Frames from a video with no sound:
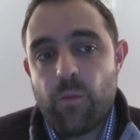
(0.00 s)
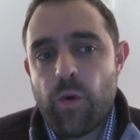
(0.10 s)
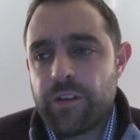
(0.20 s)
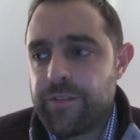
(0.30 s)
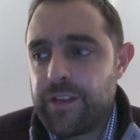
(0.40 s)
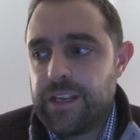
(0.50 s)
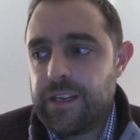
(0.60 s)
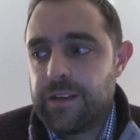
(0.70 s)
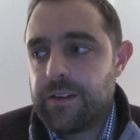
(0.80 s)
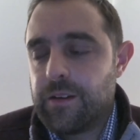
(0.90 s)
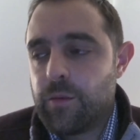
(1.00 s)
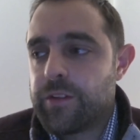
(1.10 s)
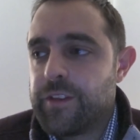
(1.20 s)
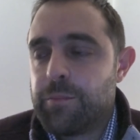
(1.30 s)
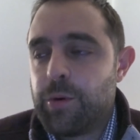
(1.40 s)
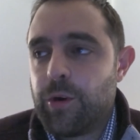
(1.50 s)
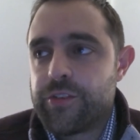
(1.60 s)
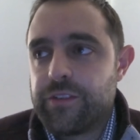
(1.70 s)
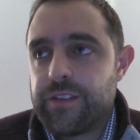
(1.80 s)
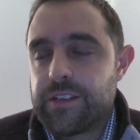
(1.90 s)
one of the
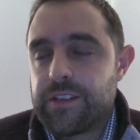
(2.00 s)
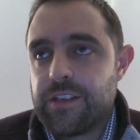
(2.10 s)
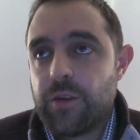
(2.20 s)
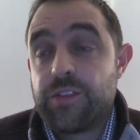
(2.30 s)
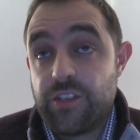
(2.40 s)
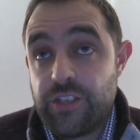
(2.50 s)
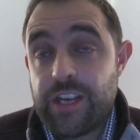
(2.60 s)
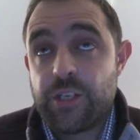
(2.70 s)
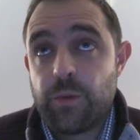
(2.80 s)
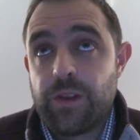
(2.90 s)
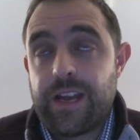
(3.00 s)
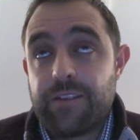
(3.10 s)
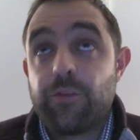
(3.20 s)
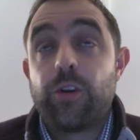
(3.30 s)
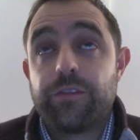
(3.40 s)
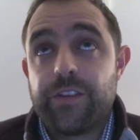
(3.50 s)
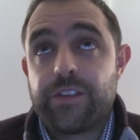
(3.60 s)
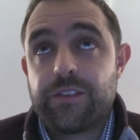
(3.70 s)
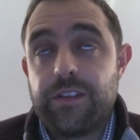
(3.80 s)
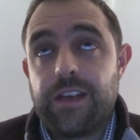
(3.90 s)
important things to note is, yes, you will have all of
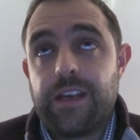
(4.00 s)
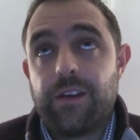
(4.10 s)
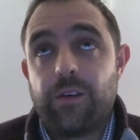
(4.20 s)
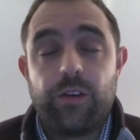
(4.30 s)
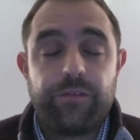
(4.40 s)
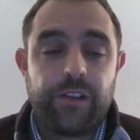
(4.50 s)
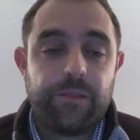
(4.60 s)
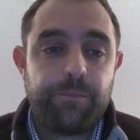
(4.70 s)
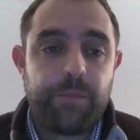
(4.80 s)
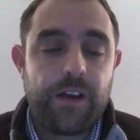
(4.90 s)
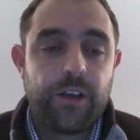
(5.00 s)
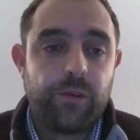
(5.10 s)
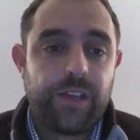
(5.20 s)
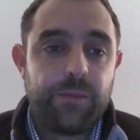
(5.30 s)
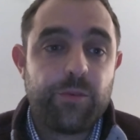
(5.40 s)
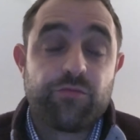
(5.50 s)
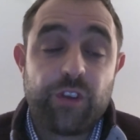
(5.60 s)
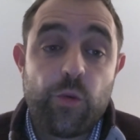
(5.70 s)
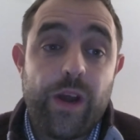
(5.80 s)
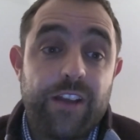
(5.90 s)
the barcode labels
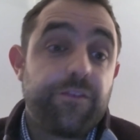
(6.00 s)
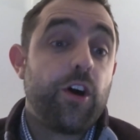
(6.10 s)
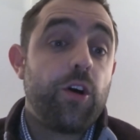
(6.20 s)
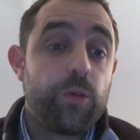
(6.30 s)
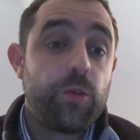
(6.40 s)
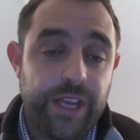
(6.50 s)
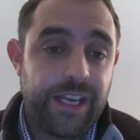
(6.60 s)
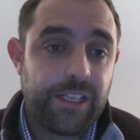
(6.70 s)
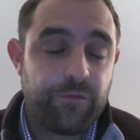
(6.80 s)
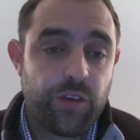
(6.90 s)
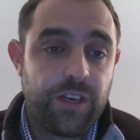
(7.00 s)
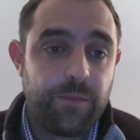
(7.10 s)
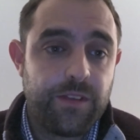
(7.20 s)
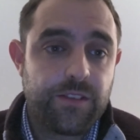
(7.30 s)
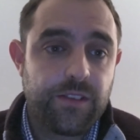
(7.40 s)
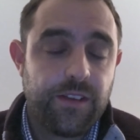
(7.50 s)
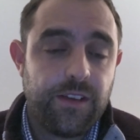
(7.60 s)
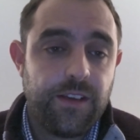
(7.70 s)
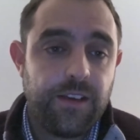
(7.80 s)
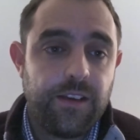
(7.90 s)
required for the whole cycle of treatment,
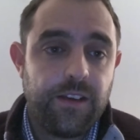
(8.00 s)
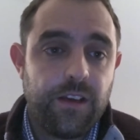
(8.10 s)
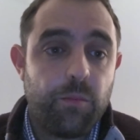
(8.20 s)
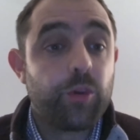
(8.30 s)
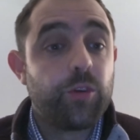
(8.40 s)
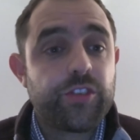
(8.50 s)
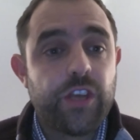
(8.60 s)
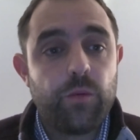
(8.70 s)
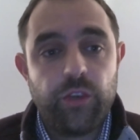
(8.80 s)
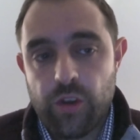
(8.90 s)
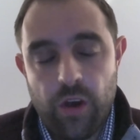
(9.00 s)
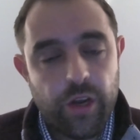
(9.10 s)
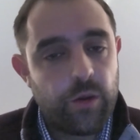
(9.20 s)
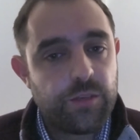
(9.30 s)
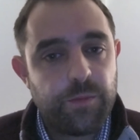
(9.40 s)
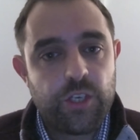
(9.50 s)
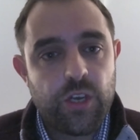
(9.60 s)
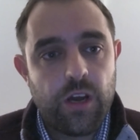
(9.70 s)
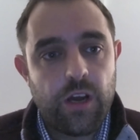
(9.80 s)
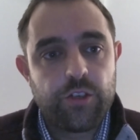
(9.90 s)
but also you're not going to be
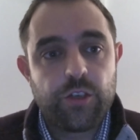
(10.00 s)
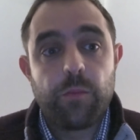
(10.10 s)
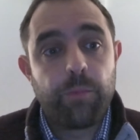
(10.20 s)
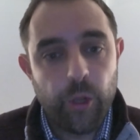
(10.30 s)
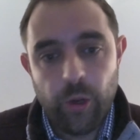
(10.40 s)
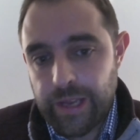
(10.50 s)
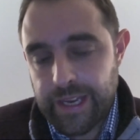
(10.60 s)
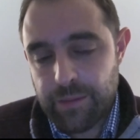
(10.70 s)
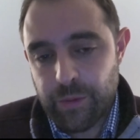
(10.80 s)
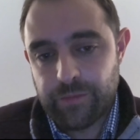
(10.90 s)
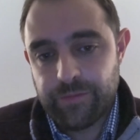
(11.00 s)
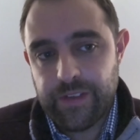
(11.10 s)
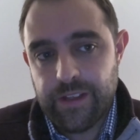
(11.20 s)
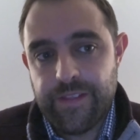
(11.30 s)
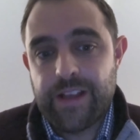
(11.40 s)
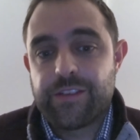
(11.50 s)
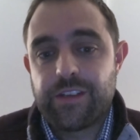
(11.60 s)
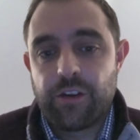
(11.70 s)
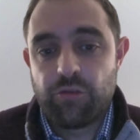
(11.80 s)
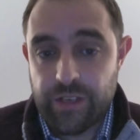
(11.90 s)
charged per label, and that's
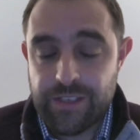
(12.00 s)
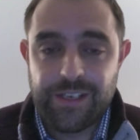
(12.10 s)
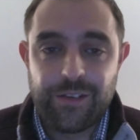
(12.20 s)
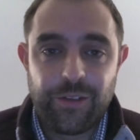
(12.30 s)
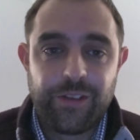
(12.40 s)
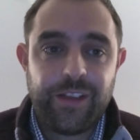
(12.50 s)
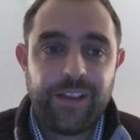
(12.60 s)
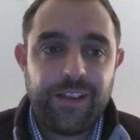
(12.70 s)
a critical